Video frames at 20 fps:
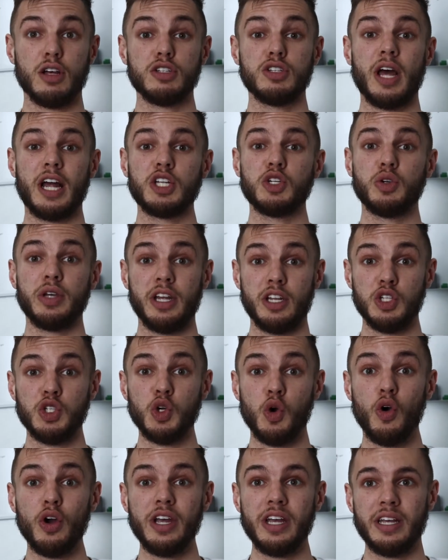I was actually
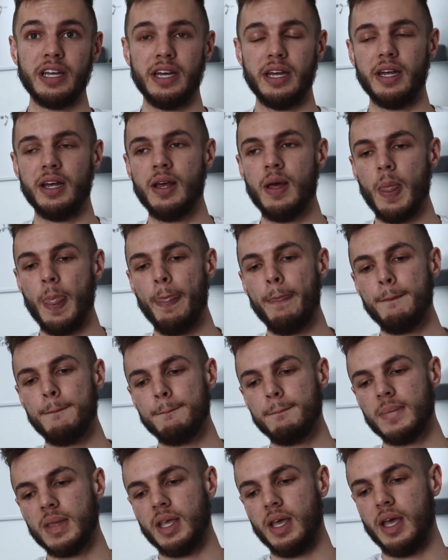enjoying it.
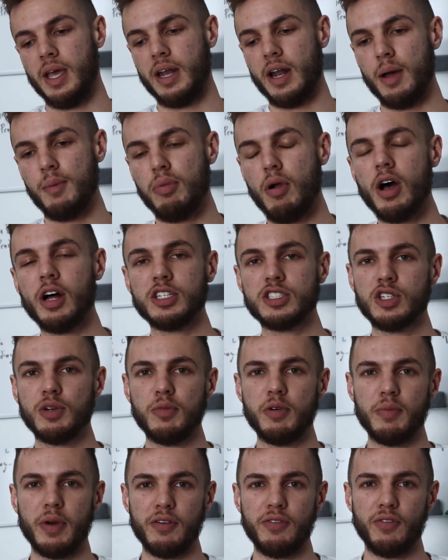And I brought
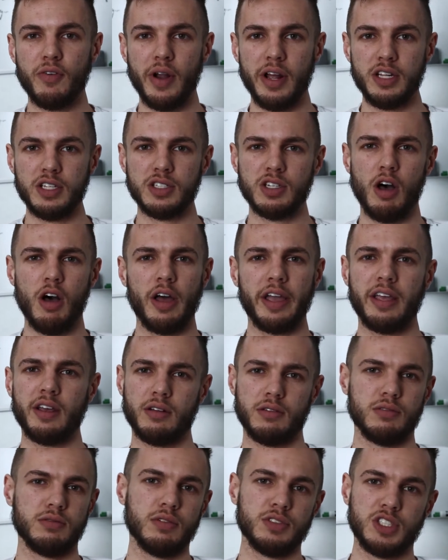some of my friends like
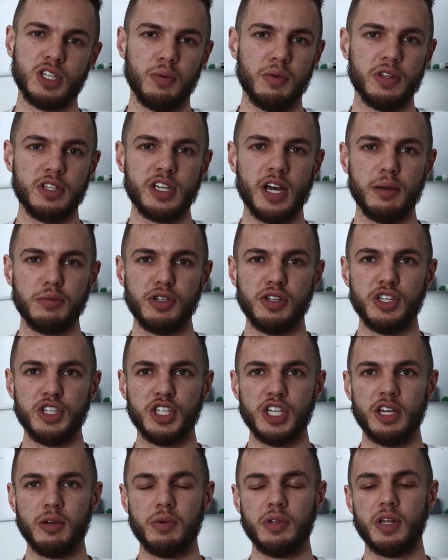some of the time to the
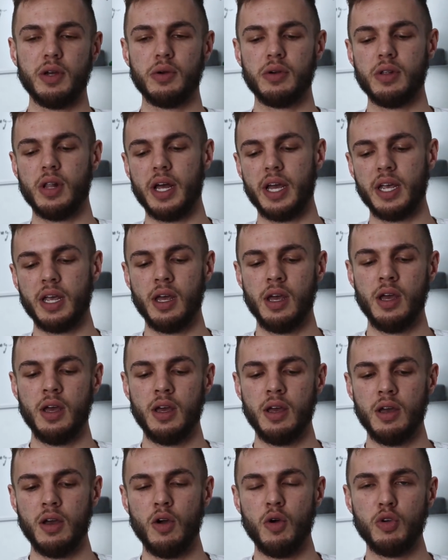gym, and they were like,
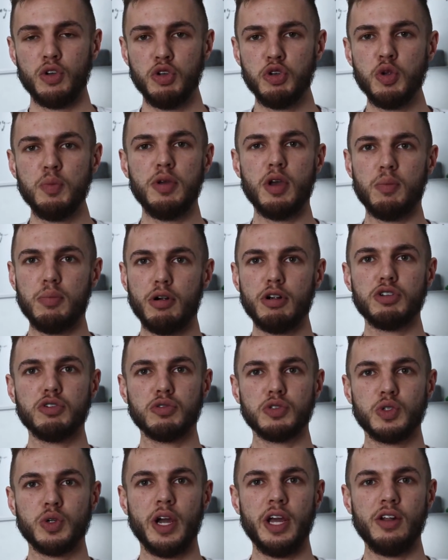you should be a
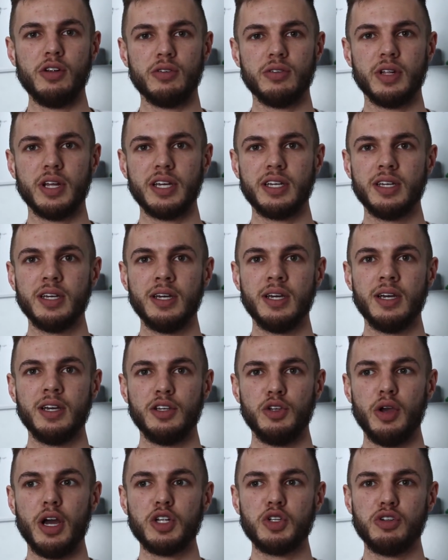personal trainer, like
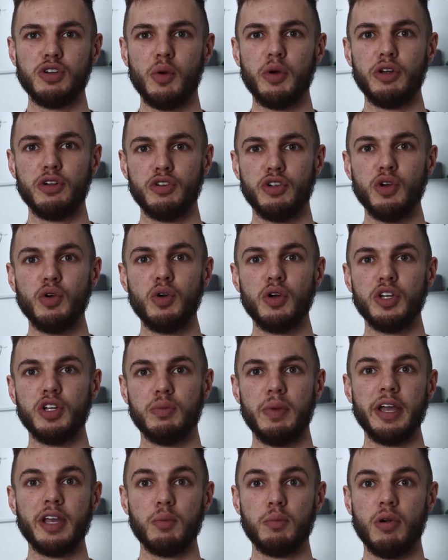you actually know what you're doing,
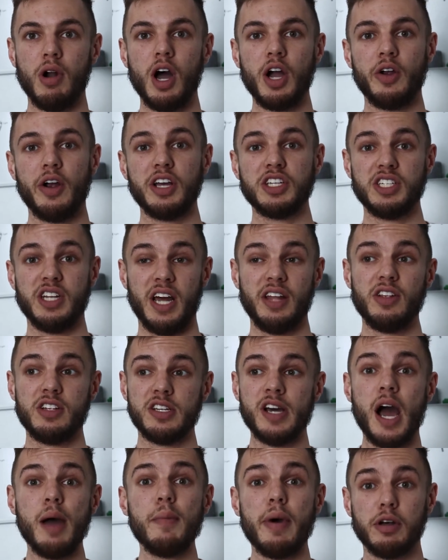you're making progress. And at the
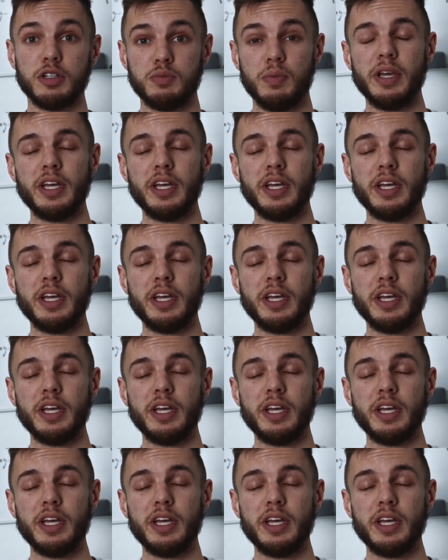time I was